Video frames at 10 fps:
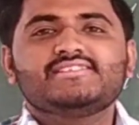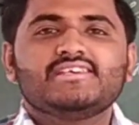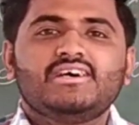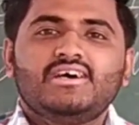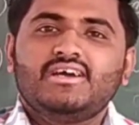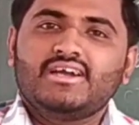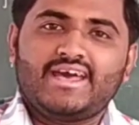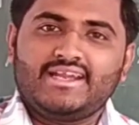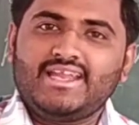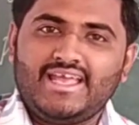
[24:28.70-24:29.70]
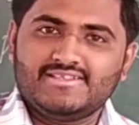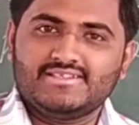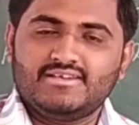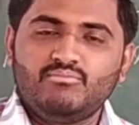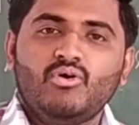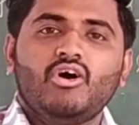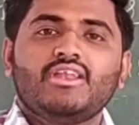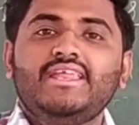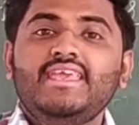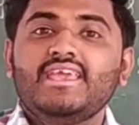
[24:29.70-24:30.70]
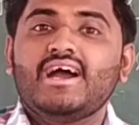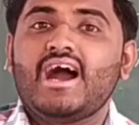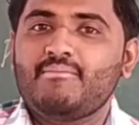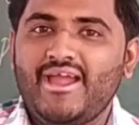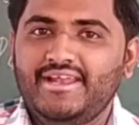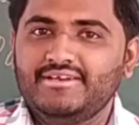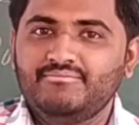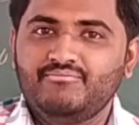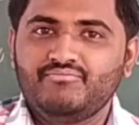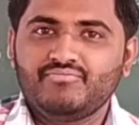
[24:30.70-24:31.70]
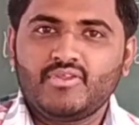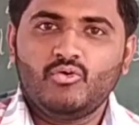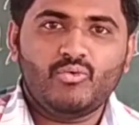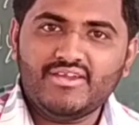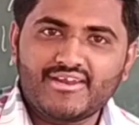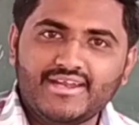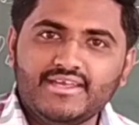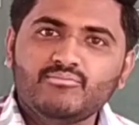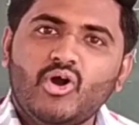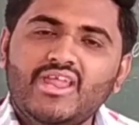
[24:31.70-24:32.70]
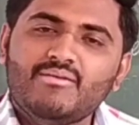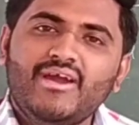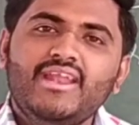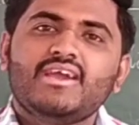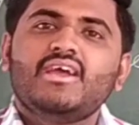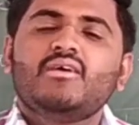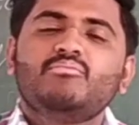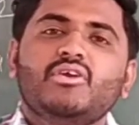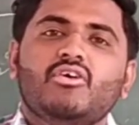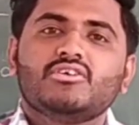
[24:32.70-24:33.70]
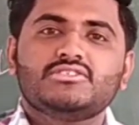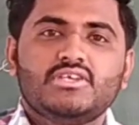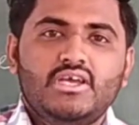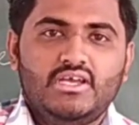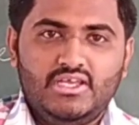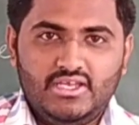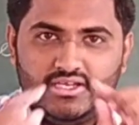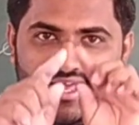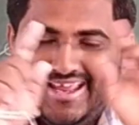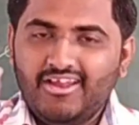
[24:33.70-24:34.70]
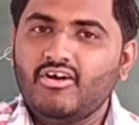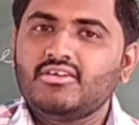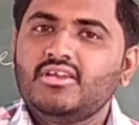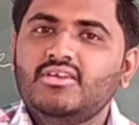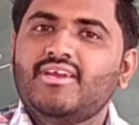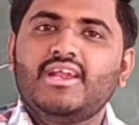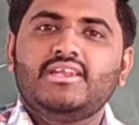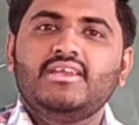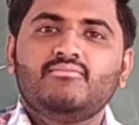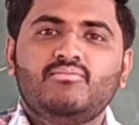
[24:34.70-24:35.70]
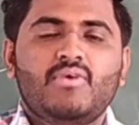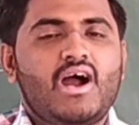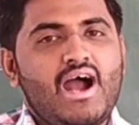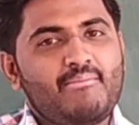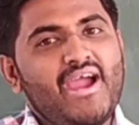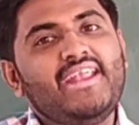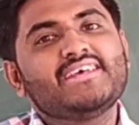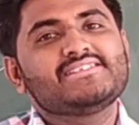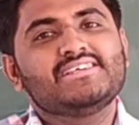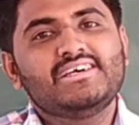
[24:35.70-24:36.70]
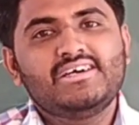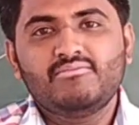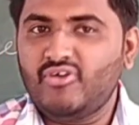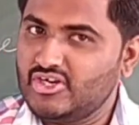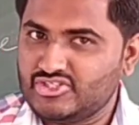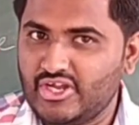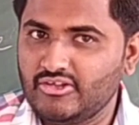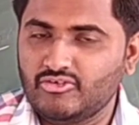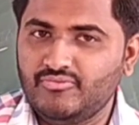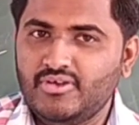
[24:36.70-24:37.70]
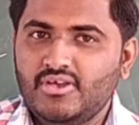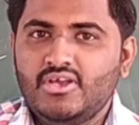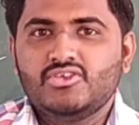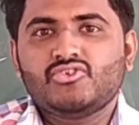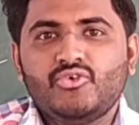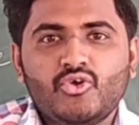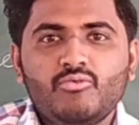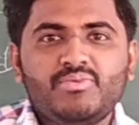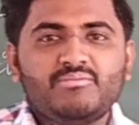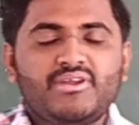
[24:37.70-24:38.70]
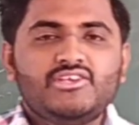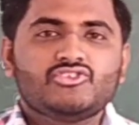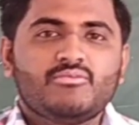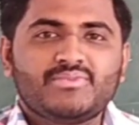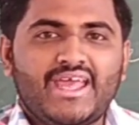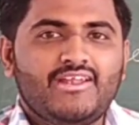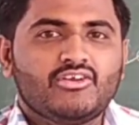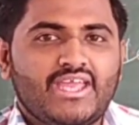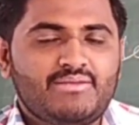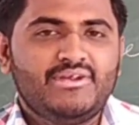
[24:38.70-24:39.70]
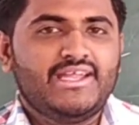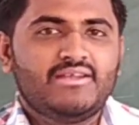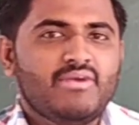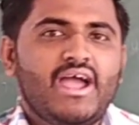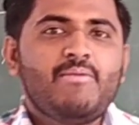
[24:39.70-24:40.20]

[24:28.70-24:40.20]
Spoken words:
a correct answer. Polyamide. Why you are getting polyamide? Because in the nylon you are getting amide as a functional group. So you know preparation of nylon can be done by